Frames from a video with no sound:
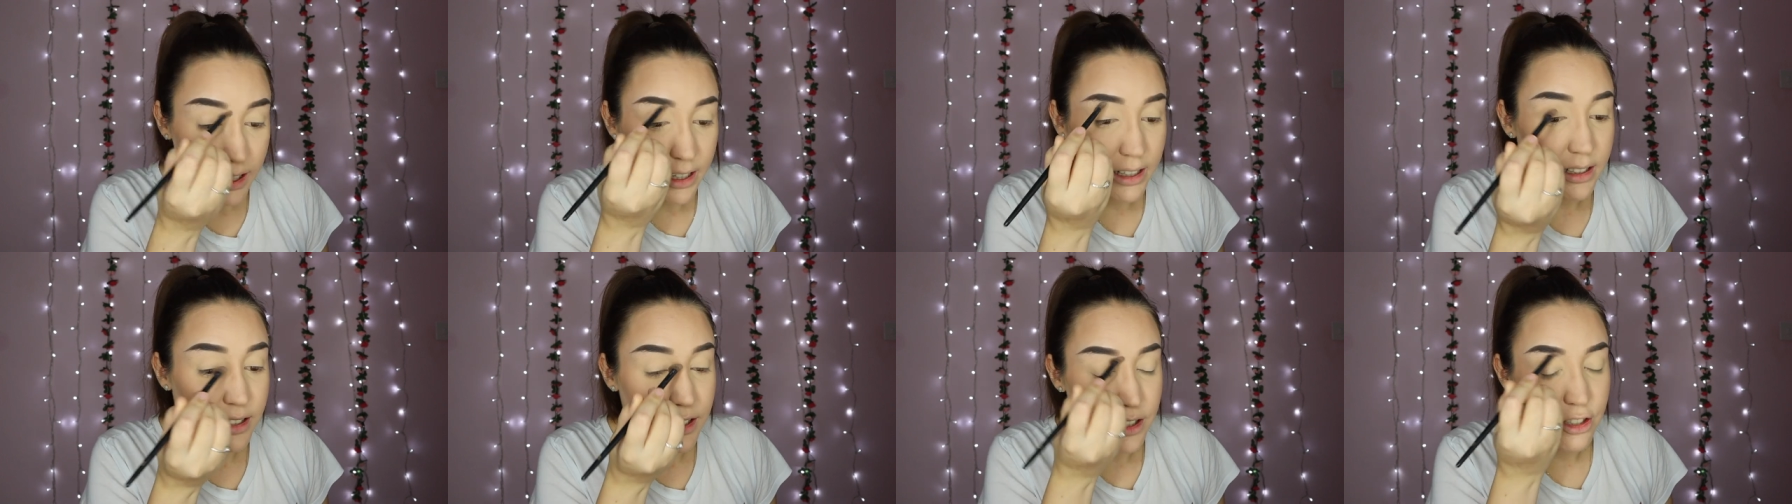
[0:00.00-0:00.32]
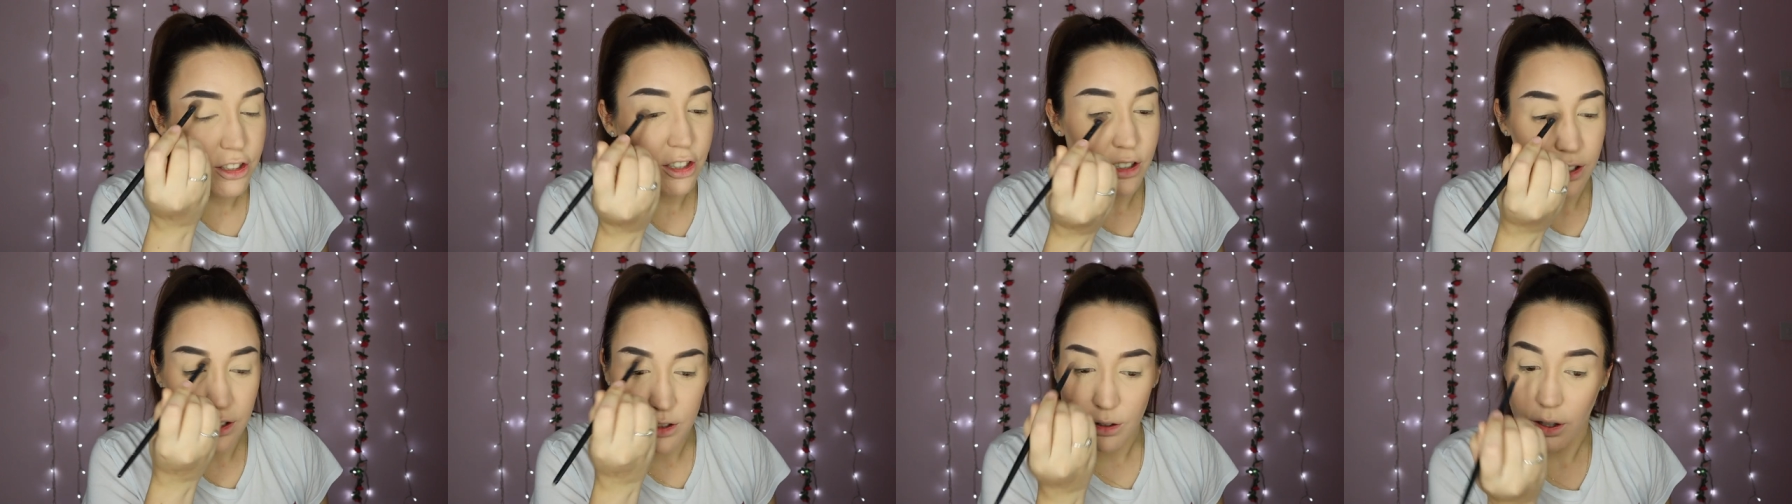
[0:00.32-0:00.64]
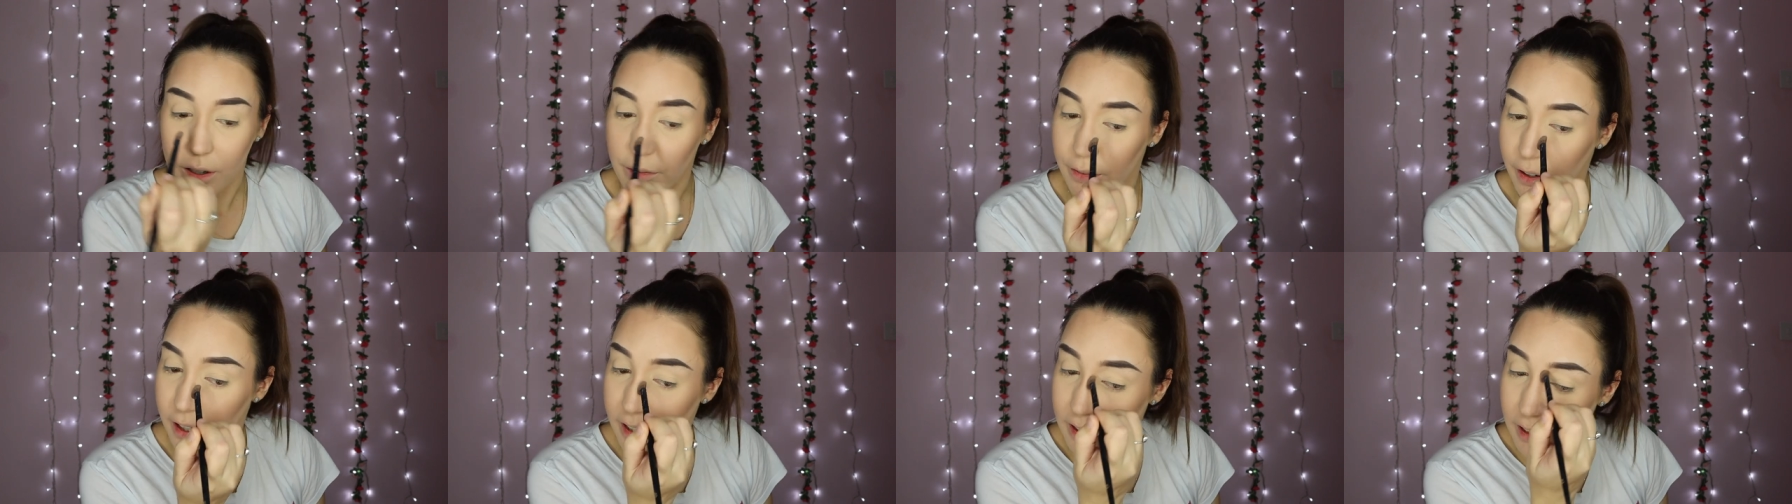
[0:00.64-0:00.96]
It's just
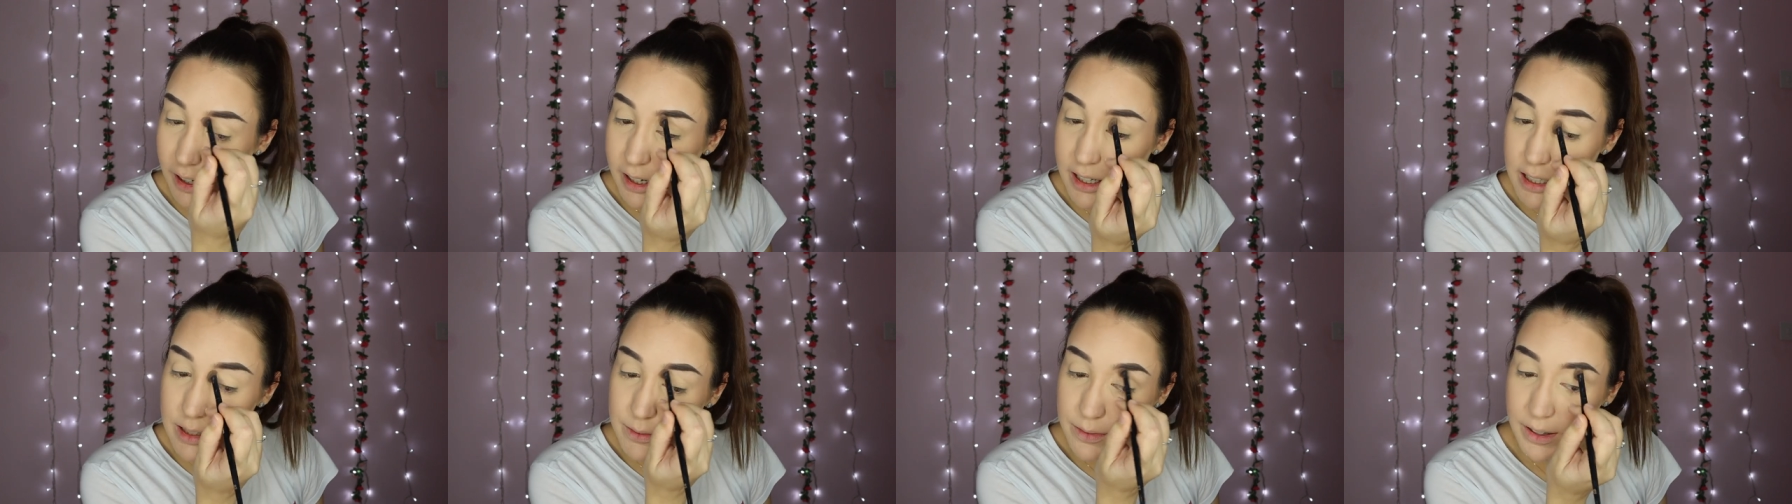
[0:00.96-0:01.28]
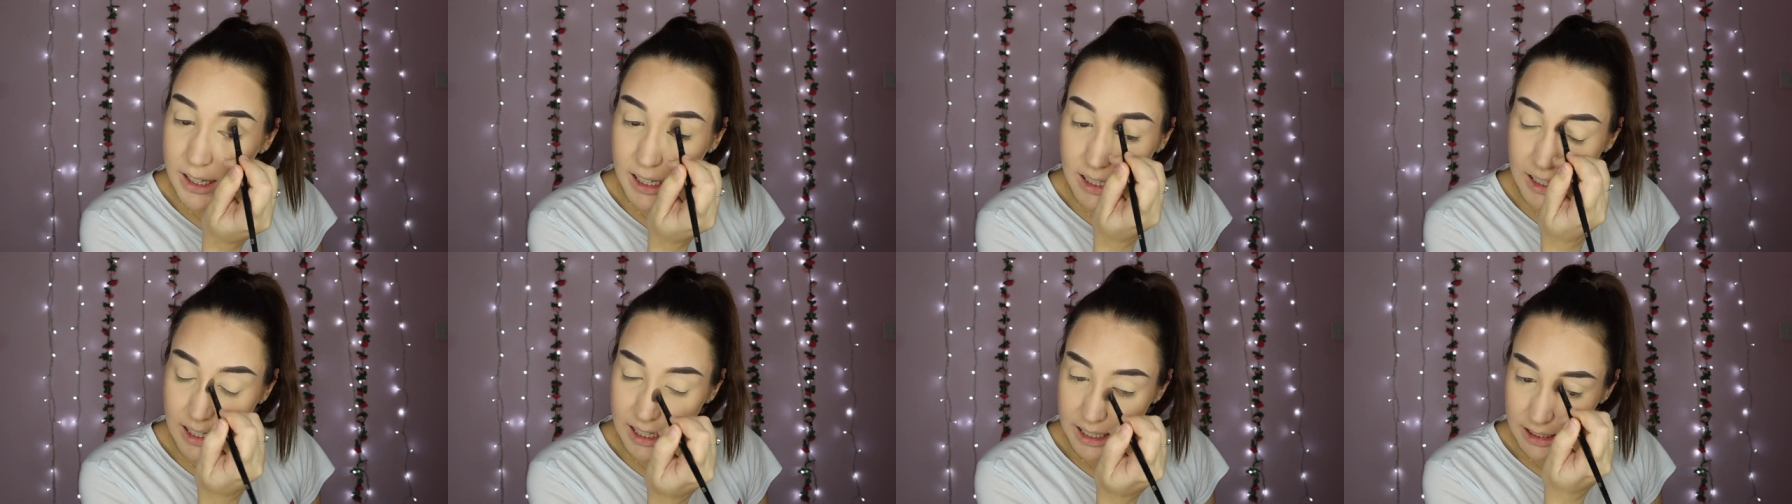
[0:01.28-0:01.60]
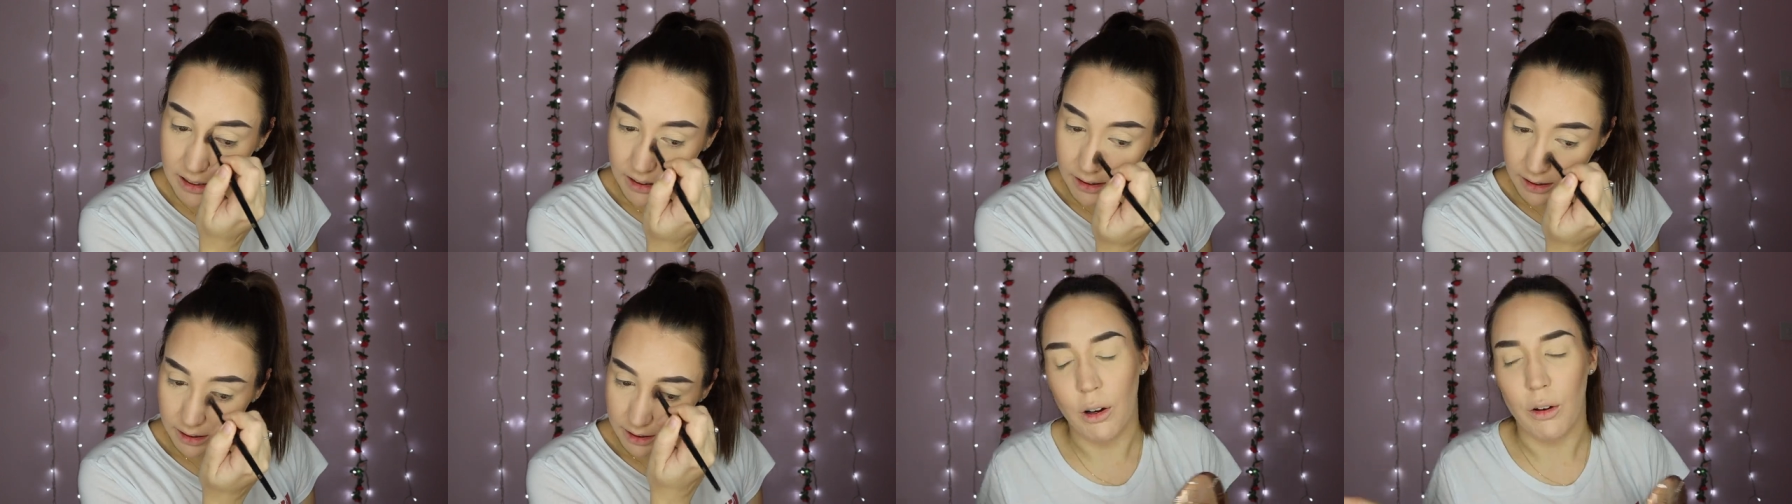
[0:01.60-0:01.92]
not a very nice
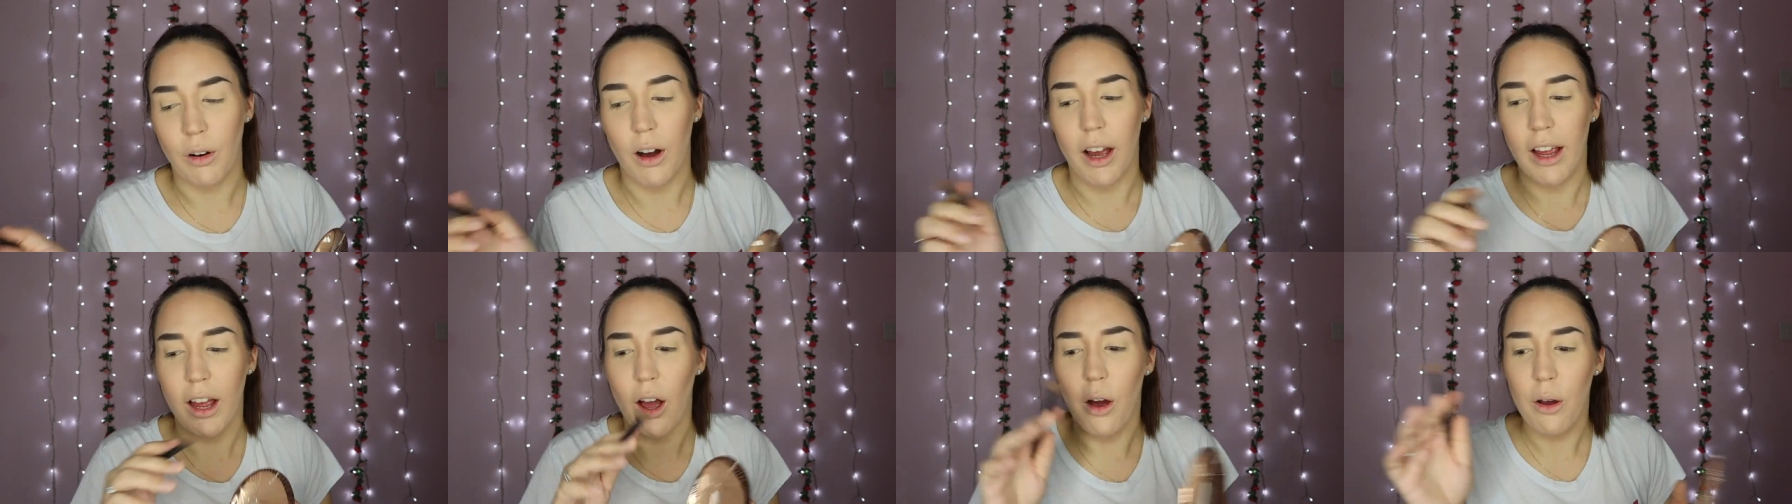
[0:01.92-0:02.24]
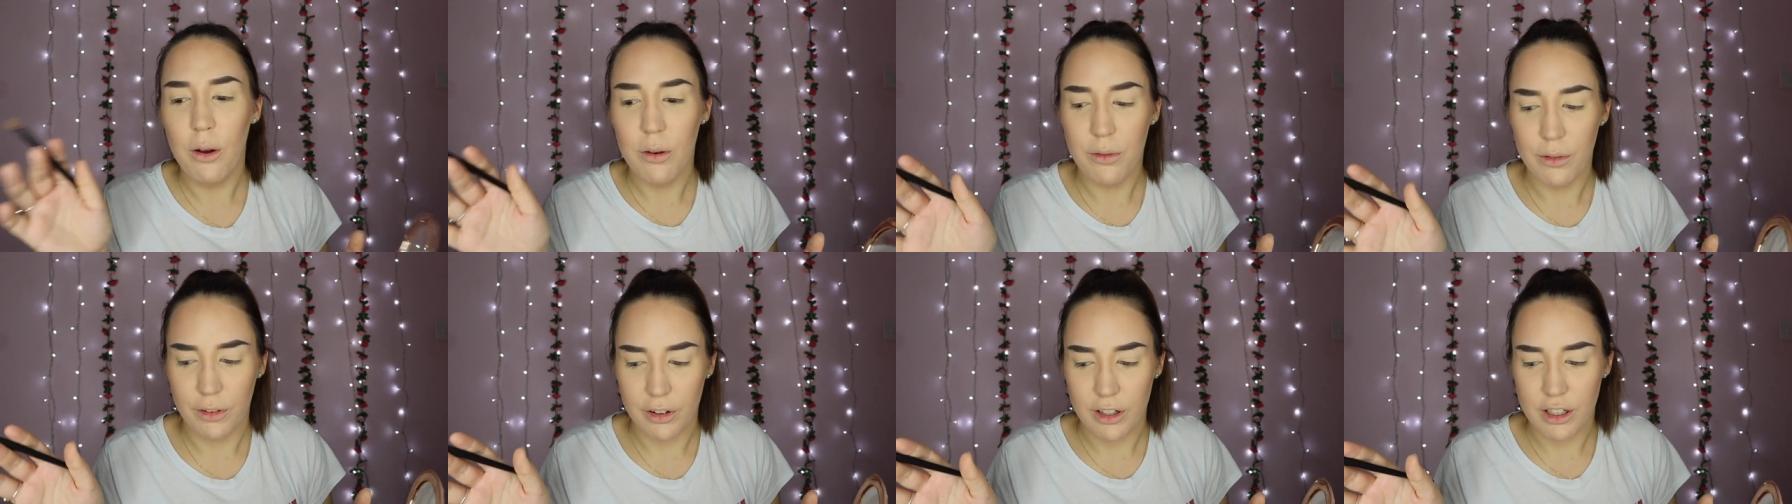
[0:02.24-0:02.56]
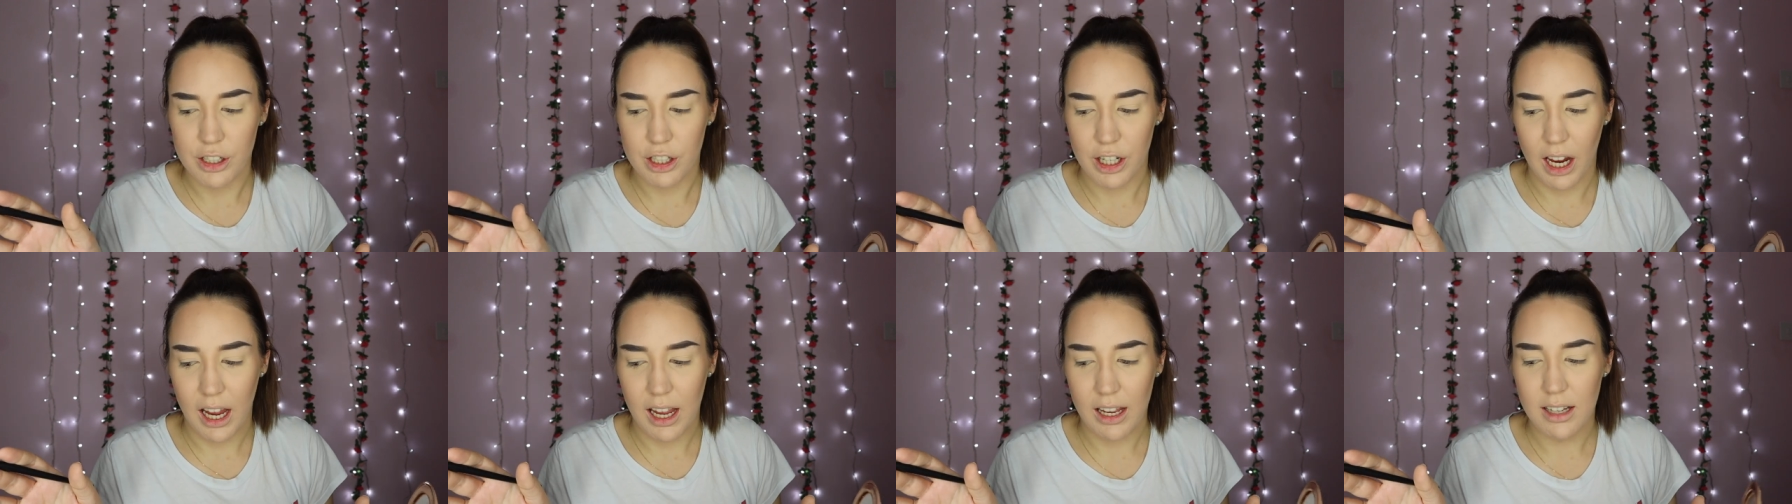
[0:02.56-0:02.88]
feeling. Or I over
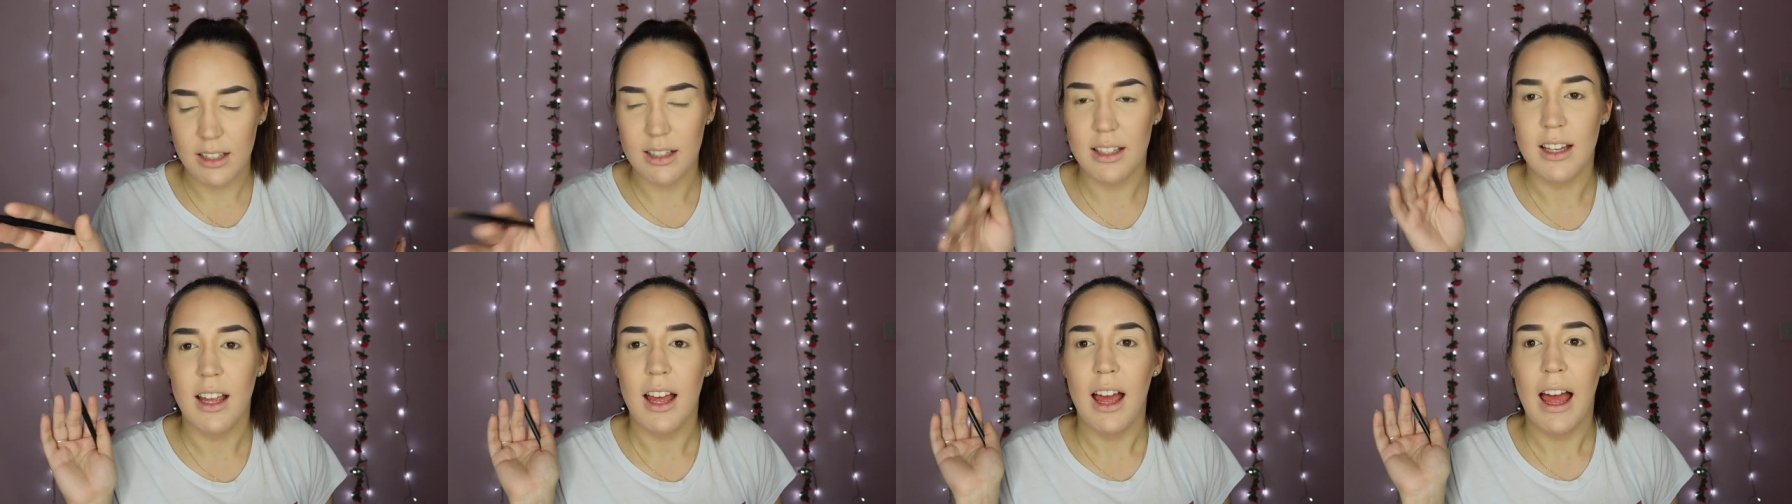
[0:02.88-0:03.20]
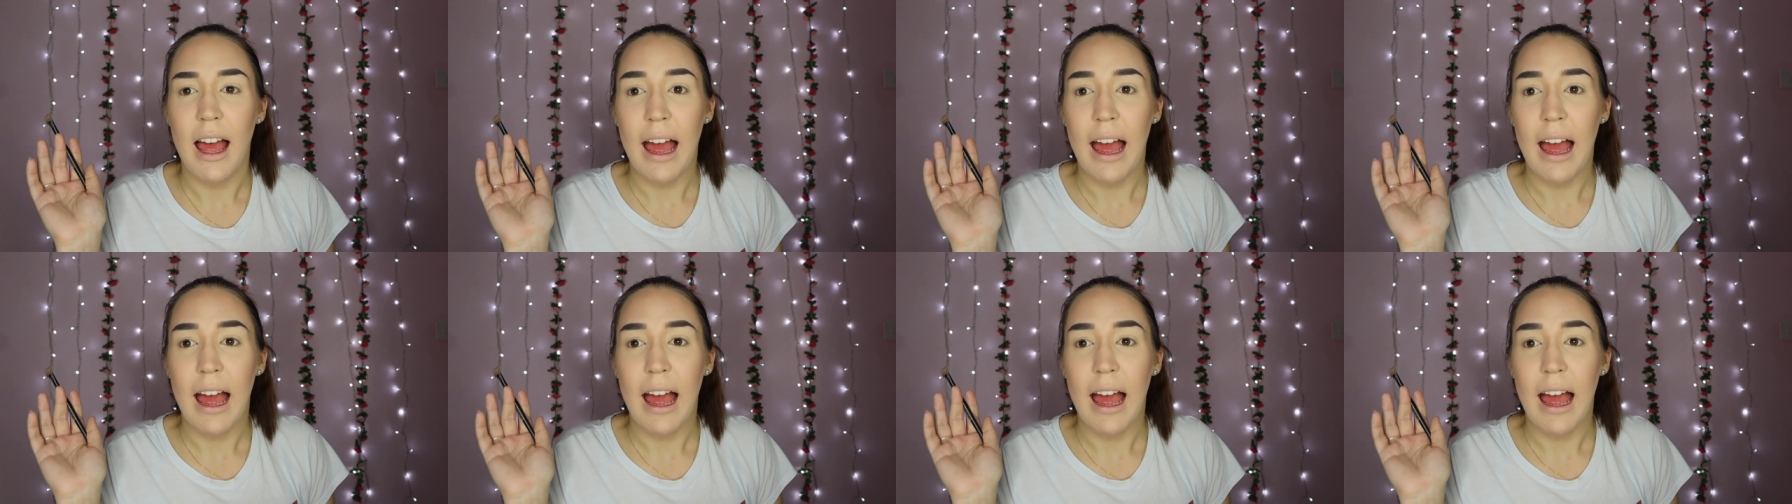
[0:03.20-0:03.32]
inject